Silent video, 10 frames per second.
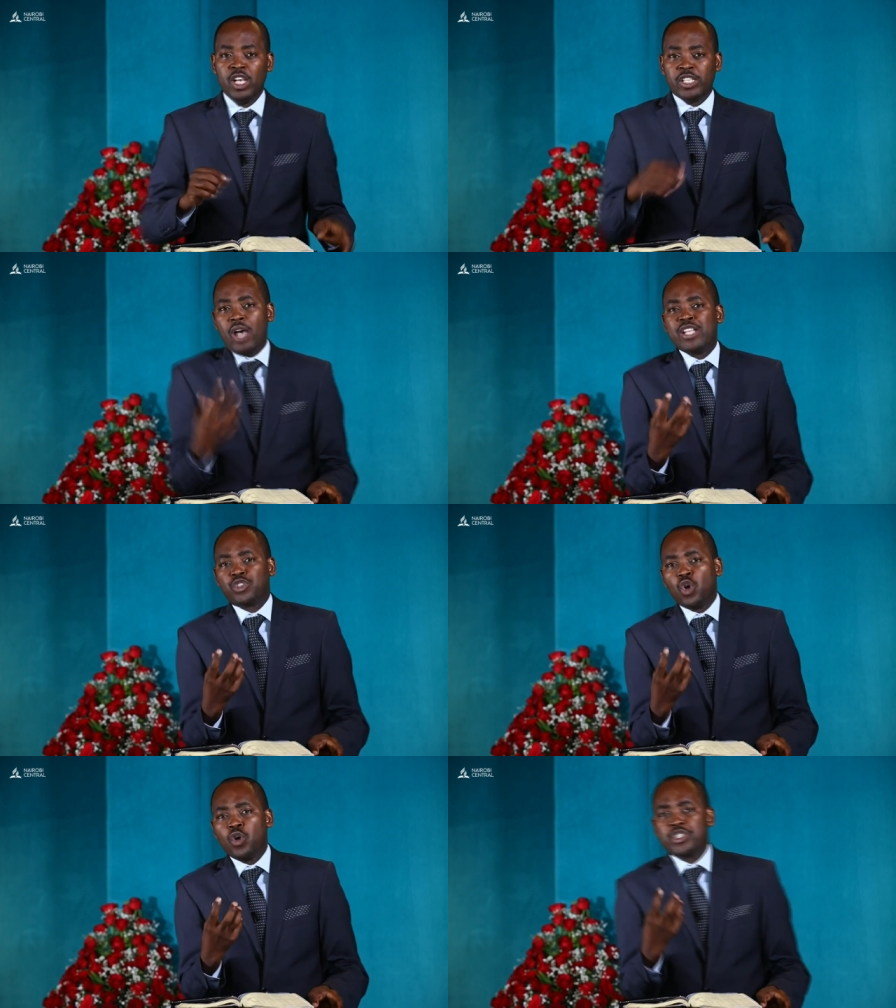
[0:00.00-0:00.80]
So,
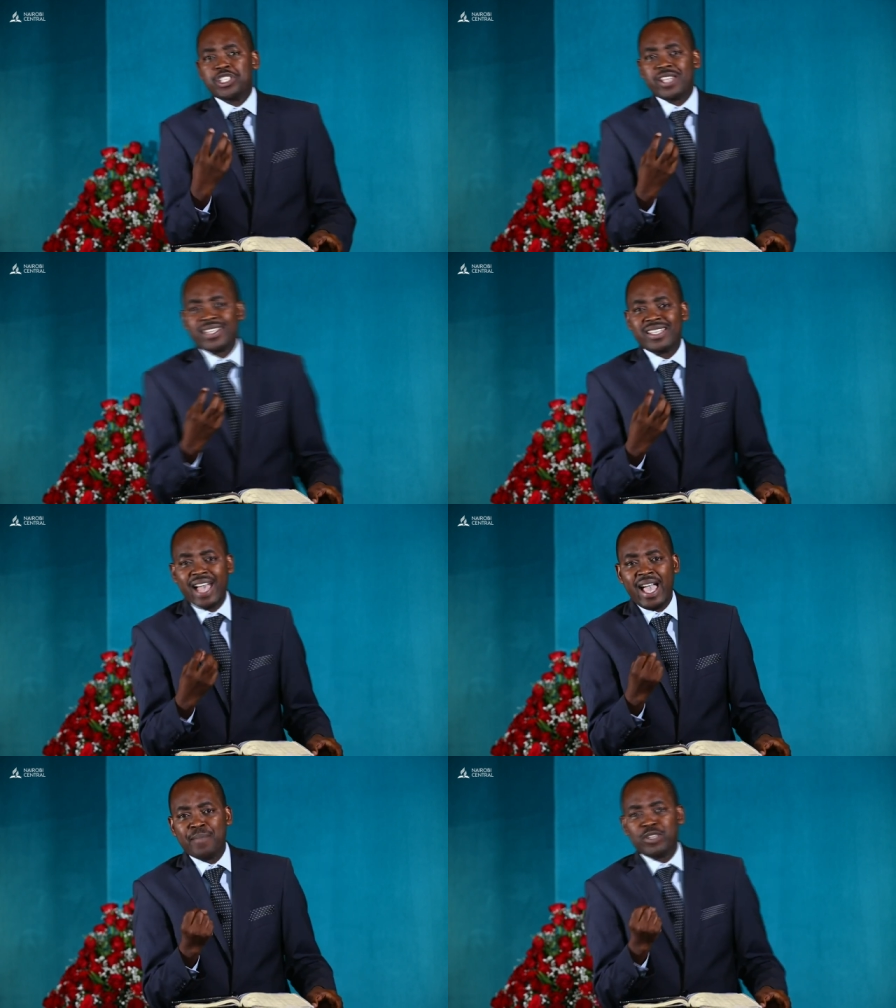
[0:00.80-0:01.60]
and so Jesus
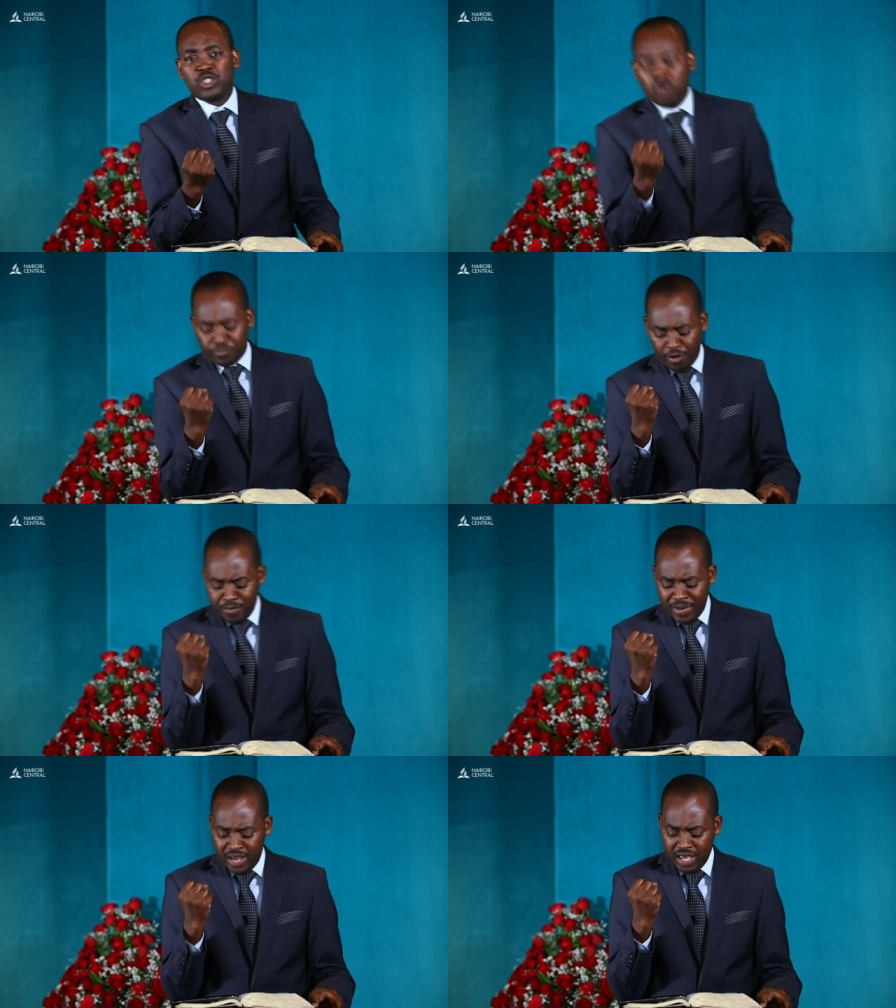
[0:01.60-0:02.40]
says, It's good for
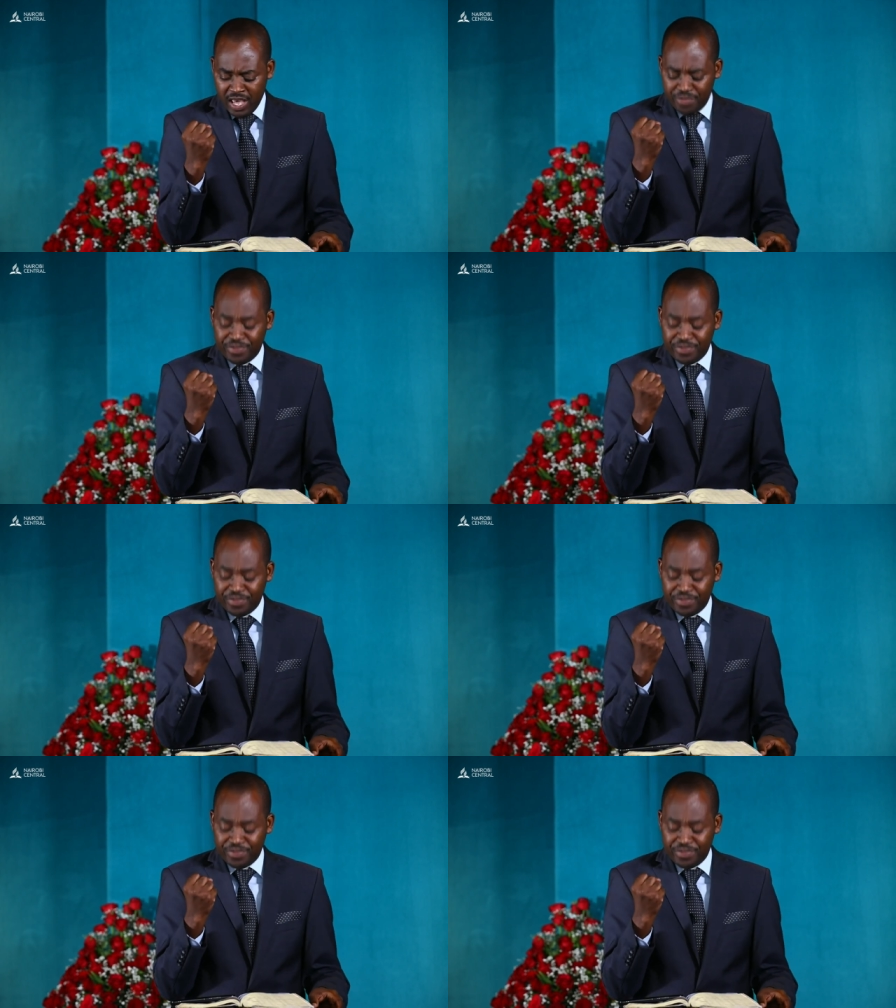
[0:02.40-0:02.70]
me